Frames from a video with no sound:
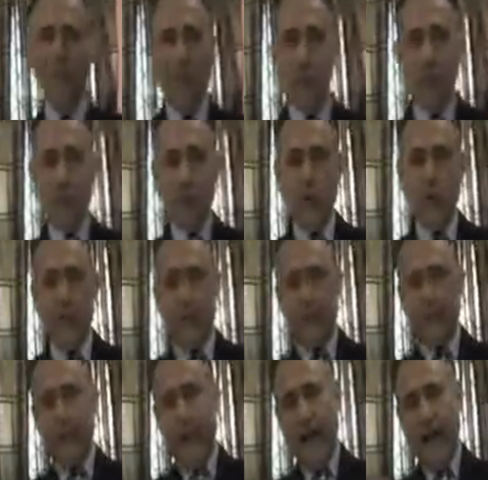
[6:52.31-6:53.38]
So
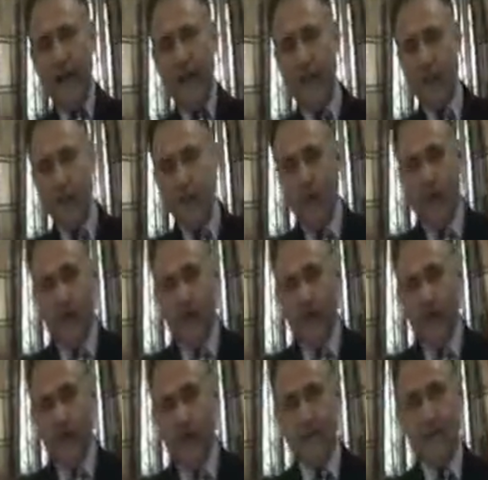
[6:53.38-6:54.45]
this whole
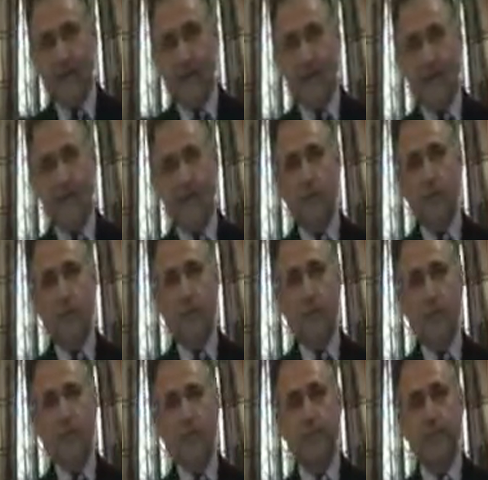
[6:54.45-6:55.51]
iris, it
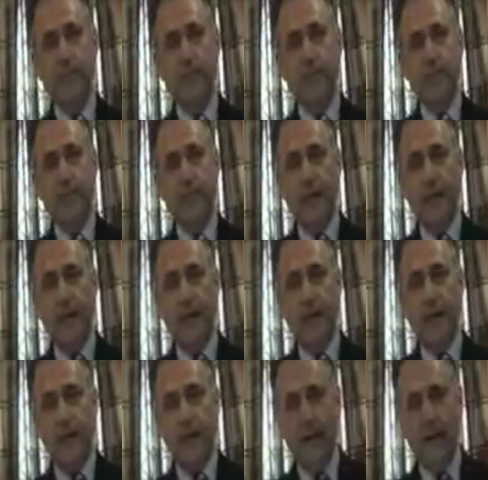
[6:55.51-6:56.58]
moves
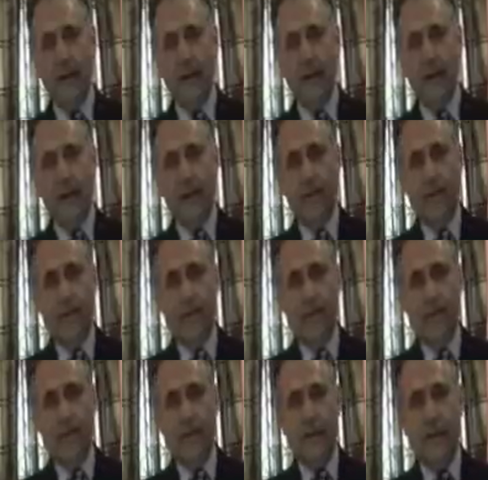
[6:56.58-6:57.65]
and
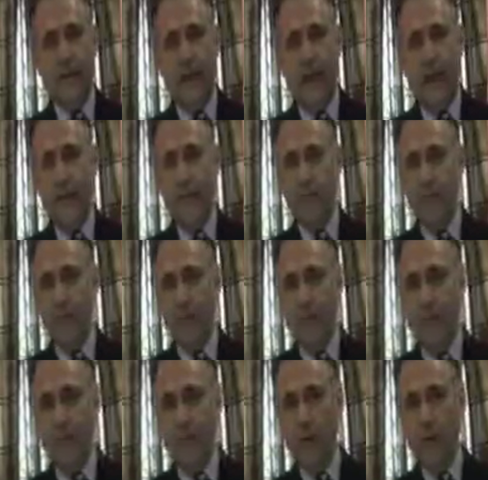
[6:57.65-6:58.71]
it forms a
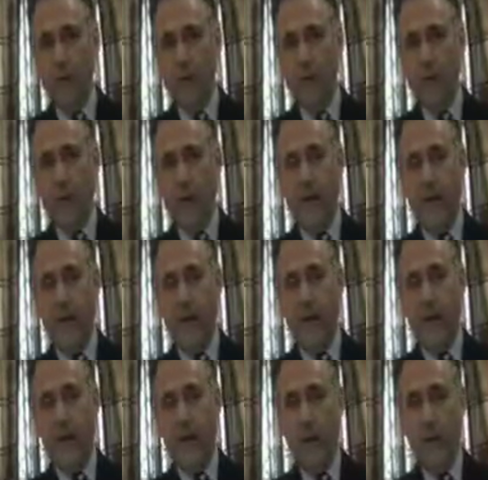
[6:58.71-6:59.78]
hole, and the
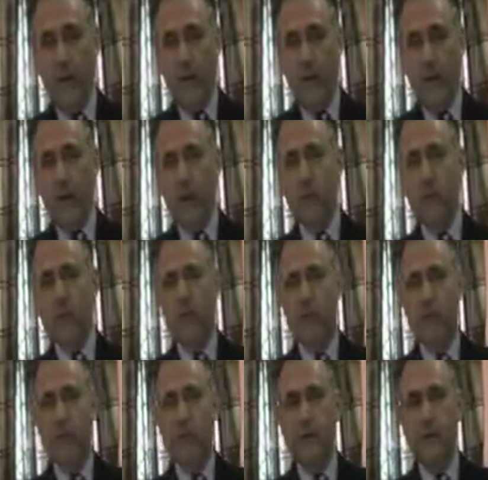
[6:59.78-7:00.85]
hole is closed,
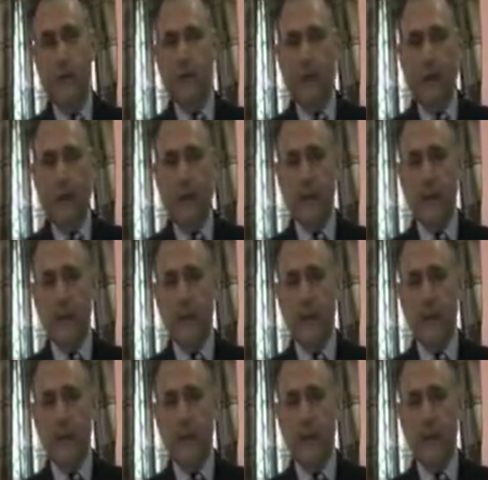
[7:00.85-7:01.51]
you can't see